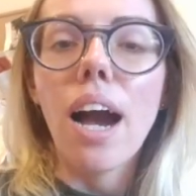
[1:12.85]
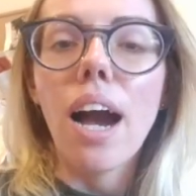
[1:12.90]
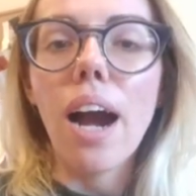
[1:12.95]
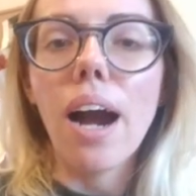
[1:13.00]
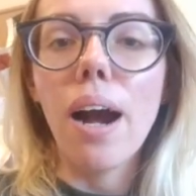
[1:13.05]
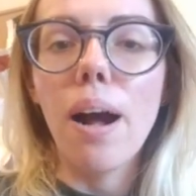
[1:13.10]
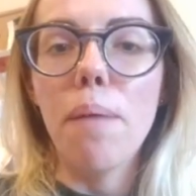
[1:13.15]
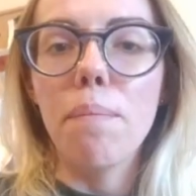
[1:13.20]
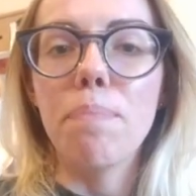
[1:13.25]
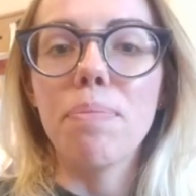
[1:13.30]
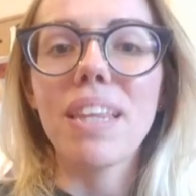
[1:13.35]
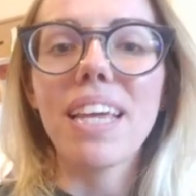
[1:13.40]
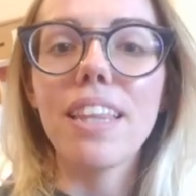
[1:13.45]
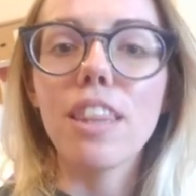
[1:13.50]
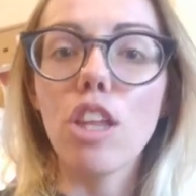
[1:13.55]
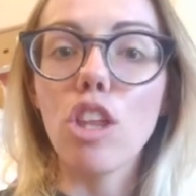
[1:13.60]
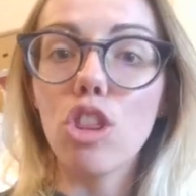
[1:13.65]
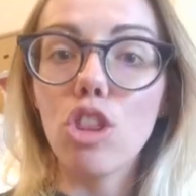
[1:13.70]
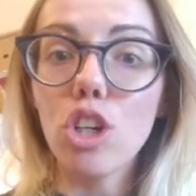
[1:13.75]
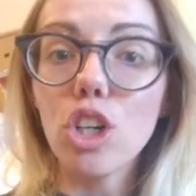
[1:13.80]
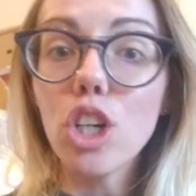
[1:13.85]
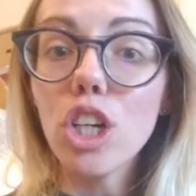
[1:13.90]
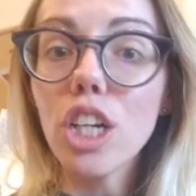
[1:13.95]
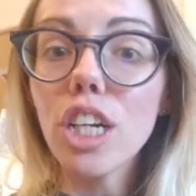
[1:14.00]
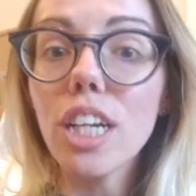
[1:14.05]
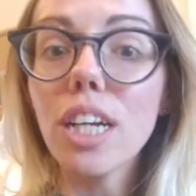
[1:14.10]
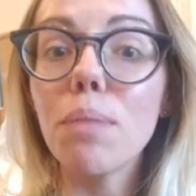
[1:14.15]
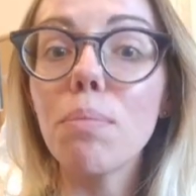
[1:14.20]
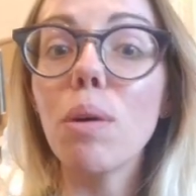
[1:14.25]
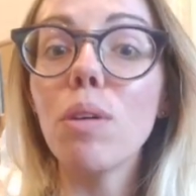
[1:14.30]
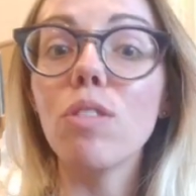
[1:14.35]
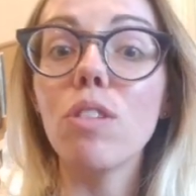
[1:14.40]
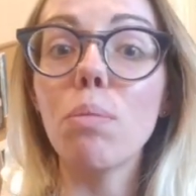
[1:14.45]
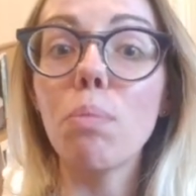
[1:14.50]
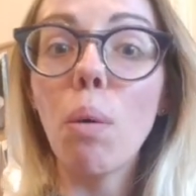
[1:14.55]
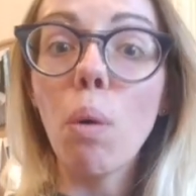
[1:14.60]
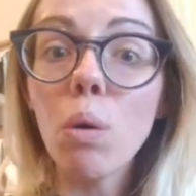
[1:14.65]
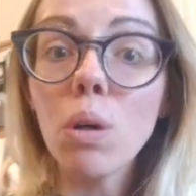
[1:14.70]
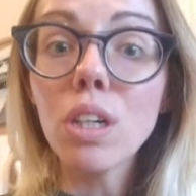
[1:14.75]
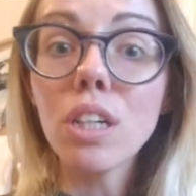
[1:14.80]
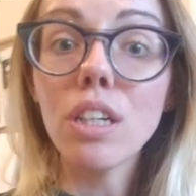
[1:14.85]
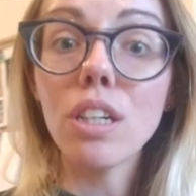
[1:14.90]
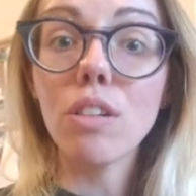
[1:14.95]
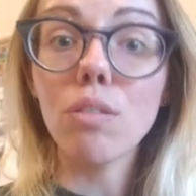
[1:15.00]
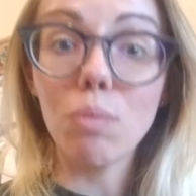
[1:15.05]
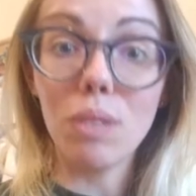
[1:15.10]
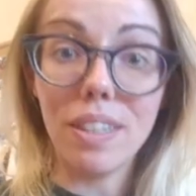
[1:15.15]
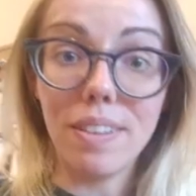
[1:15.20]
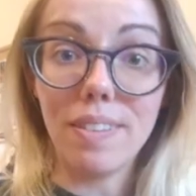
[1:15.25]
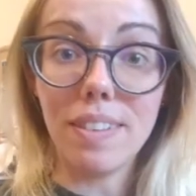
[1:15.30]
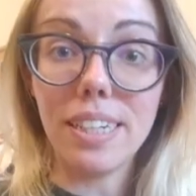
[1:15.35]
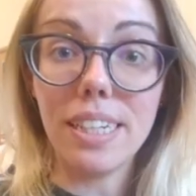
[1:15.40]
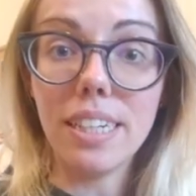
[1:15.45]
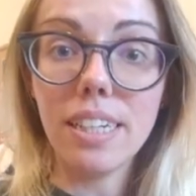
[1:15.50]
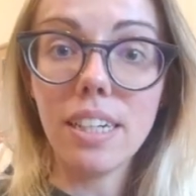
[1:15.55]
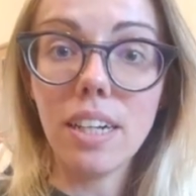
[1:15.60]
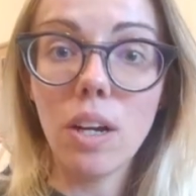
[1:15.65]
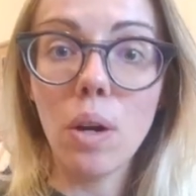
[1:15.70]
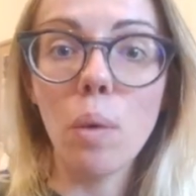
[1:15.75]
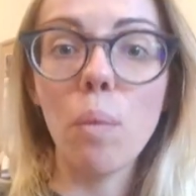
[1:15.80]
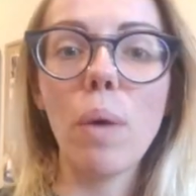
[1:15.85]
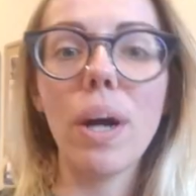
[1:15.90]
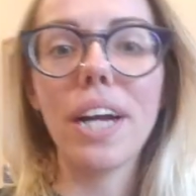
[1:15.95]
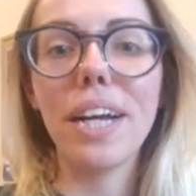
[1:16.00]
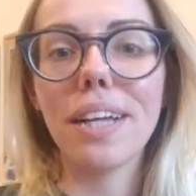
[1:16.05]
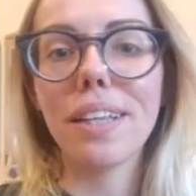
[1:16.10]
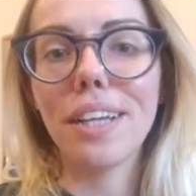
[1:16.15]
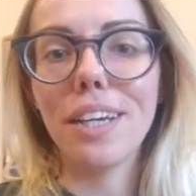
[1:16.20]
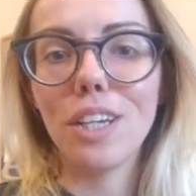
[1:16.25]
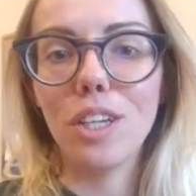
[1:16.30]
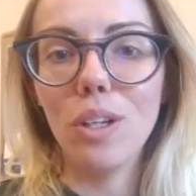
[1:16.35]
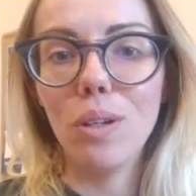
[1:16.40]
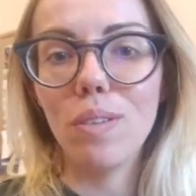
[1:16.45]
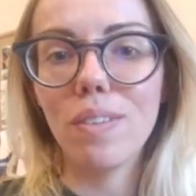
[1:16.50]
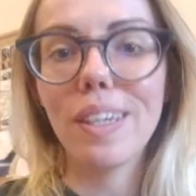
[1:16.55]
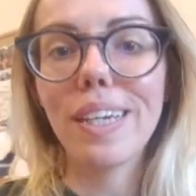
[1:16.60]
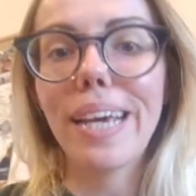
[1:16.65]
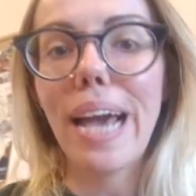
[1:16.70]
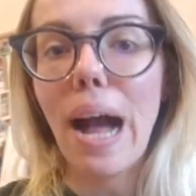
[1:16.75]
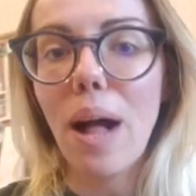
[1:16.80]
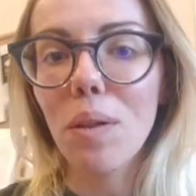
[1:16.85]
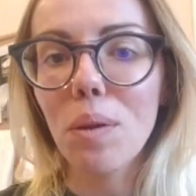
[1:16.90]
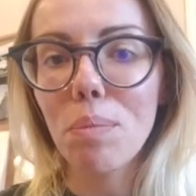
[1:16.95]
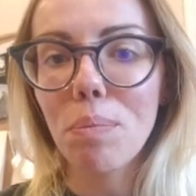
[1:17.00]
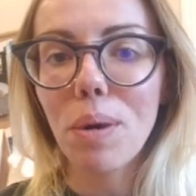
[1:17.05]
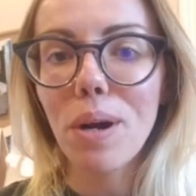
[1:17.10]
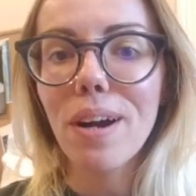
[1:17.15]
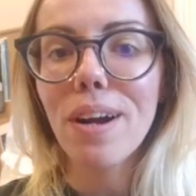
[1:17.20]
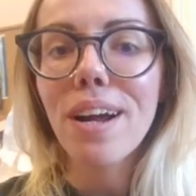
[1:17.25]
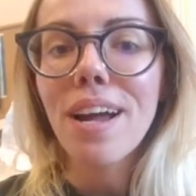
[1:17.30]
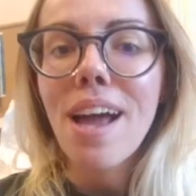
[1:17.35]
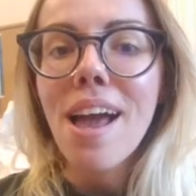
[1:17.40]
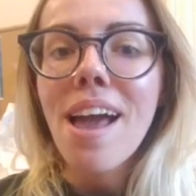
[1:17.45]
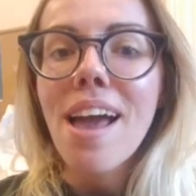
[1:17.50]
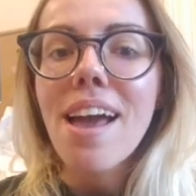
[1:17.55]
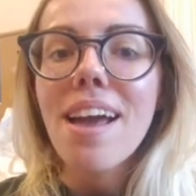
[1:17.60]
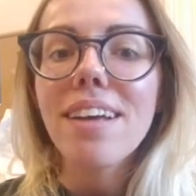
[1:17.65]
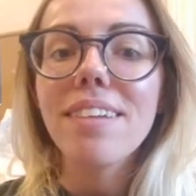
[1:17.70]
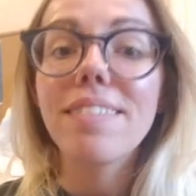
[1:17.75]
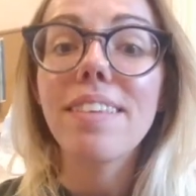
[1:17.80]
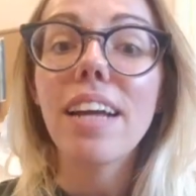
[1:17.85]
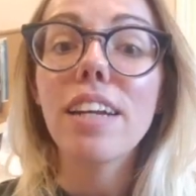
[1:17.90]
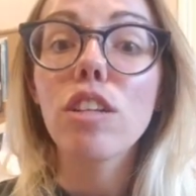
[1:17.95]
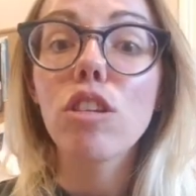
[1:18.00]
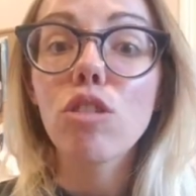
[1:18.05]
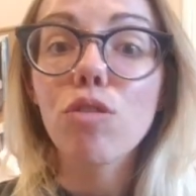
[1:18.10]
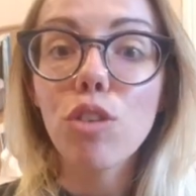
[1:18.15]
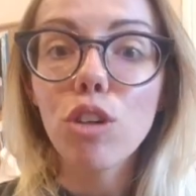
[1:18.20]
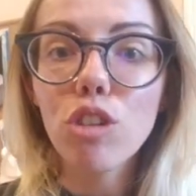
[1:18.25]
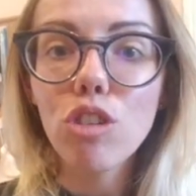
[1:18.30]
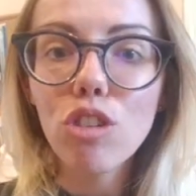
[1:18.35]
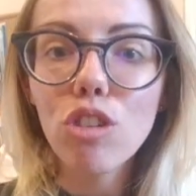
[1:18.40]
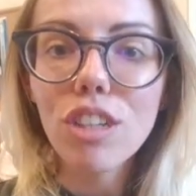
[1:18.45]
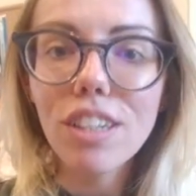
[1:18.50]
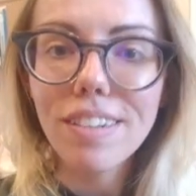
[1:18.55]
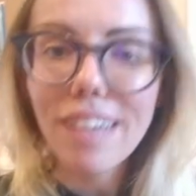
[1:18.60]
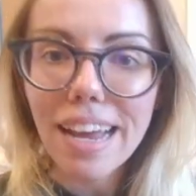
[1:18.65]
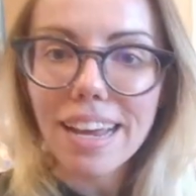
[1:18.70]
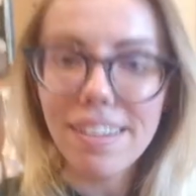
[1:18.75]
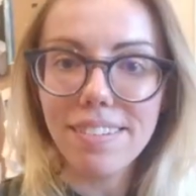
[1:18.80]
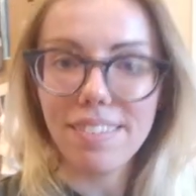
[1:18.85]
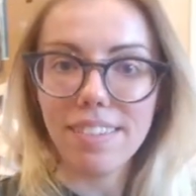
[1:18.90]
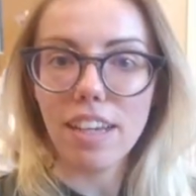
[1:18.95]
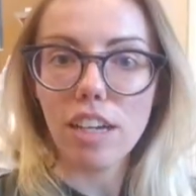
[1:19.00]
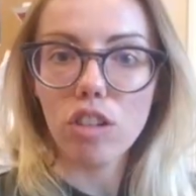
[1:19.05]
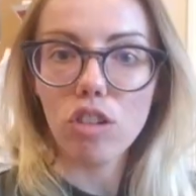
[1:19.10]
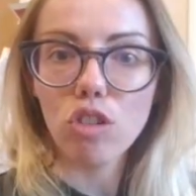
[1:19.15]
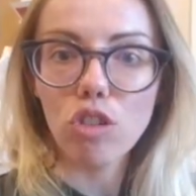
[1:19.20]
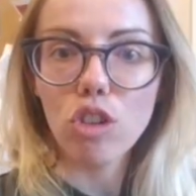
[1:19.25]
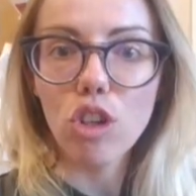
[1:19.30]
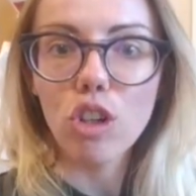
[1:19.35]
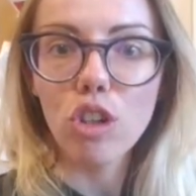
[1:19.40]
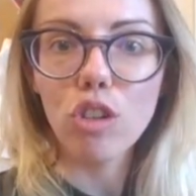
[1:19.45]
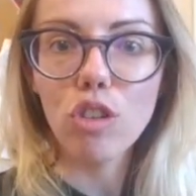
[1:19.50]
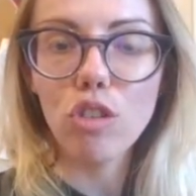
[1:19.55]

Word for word: Um, and the third and most important reason why I like using Caliper is that it's virtually tasteless.